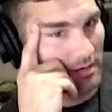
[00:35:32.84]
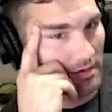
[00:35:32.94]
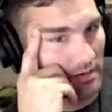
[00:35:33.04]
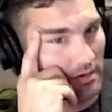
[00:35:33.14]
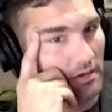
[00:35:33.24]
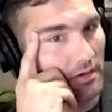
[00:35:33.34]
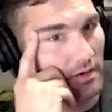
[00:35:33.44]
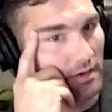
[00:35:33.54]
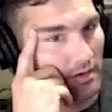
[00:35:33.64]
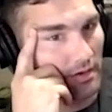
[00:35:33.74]

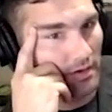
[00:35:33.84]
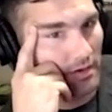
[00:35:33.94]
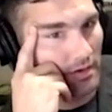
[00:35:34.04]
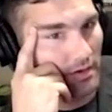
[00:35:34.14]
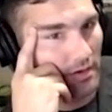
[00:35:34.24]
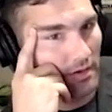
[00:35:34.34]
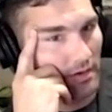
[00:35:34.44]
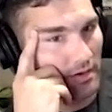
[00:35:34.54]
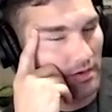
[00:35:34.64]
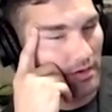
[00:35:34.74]

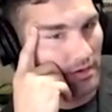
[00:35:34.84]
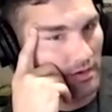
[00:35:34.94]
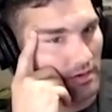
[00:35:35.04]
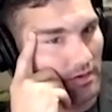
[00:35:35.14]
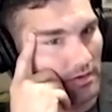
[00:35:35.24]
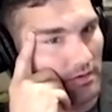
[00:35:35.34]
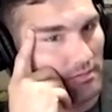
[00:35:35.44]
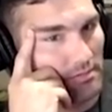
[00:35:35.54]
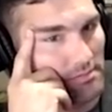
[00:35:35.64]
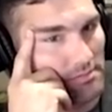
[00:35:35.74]

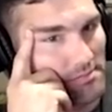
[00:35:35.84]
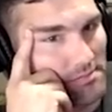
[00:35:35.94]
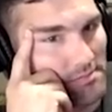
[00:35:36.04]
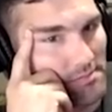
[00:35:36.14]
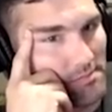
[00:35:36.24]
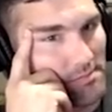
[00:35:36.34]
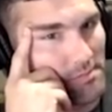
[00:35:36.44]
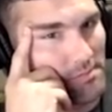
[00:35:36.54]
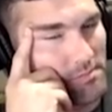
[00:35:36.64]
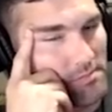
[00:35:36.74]

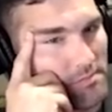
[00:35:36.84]
This person isn't speaking.